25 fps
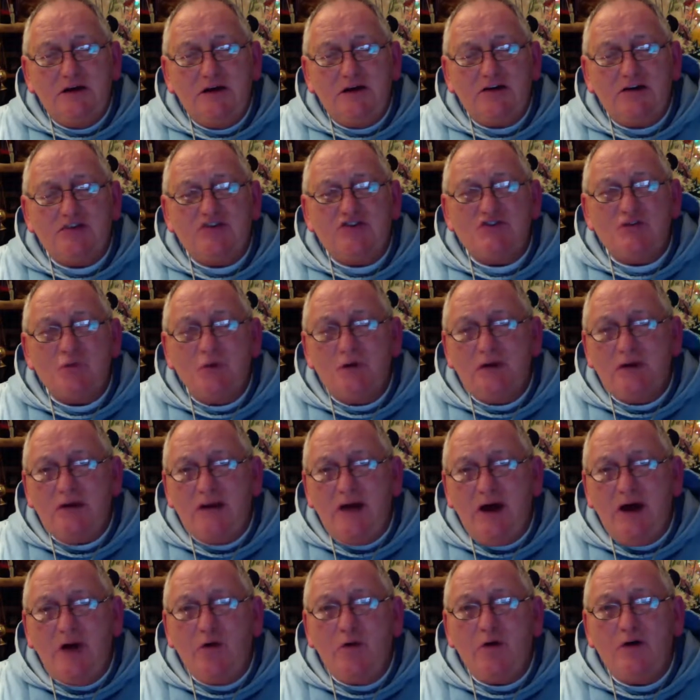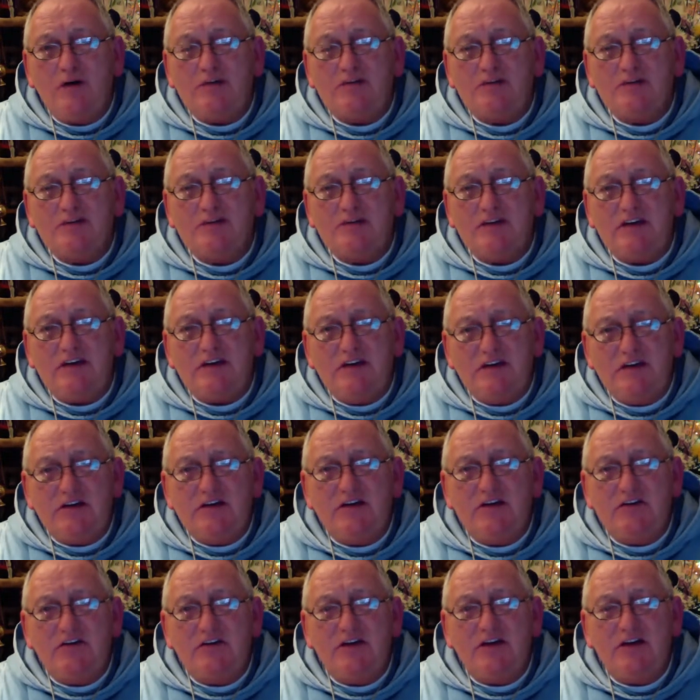and to allow us
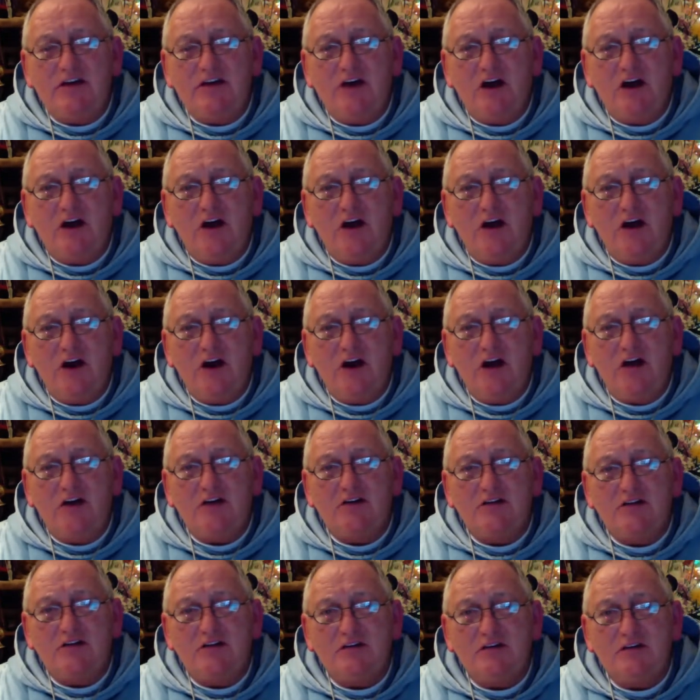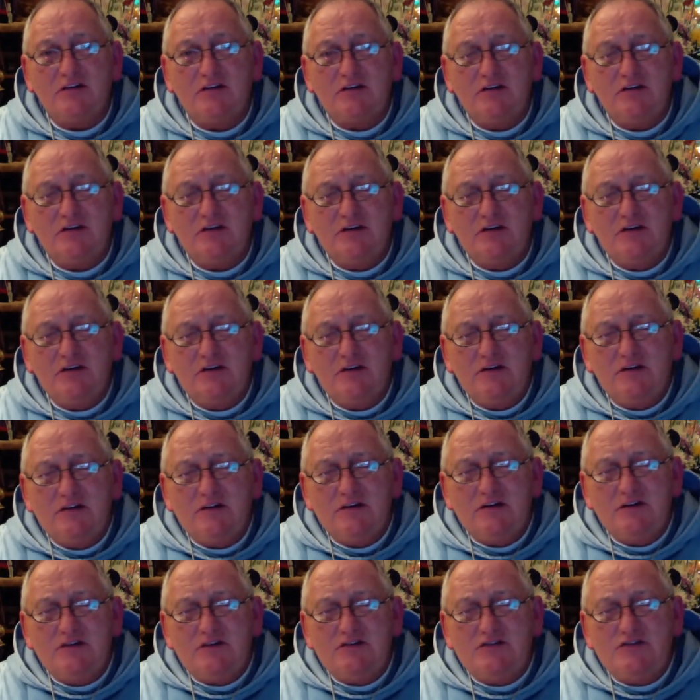here in our heart
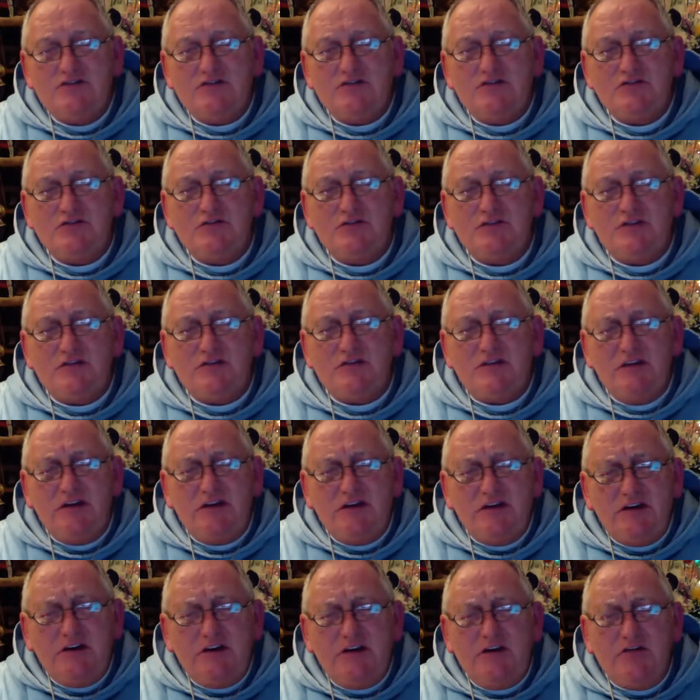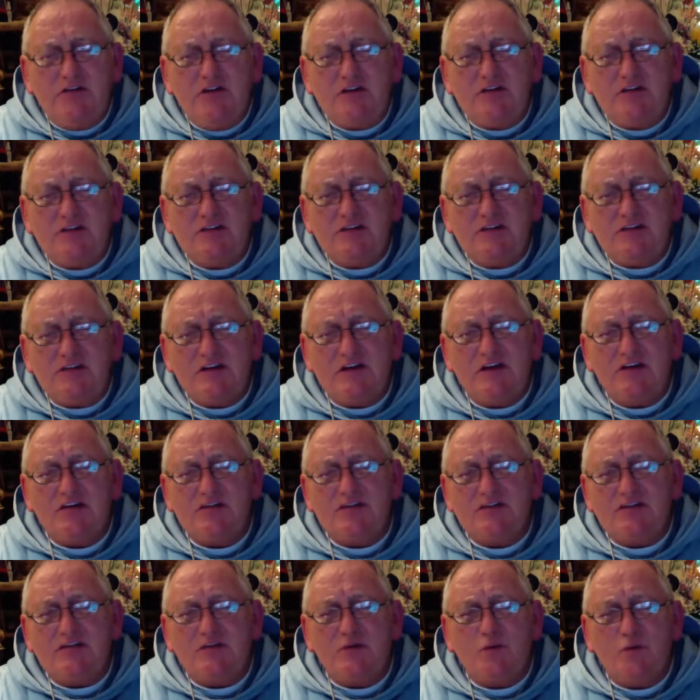to hear and
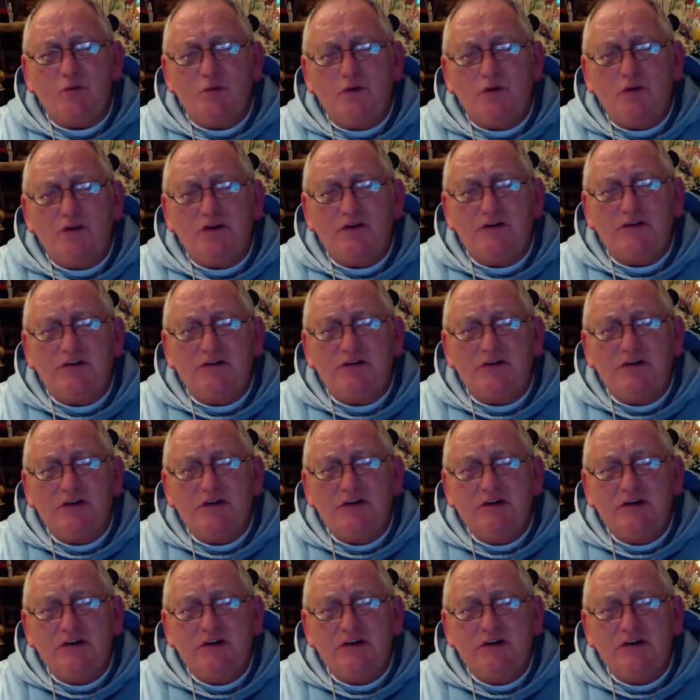sense the word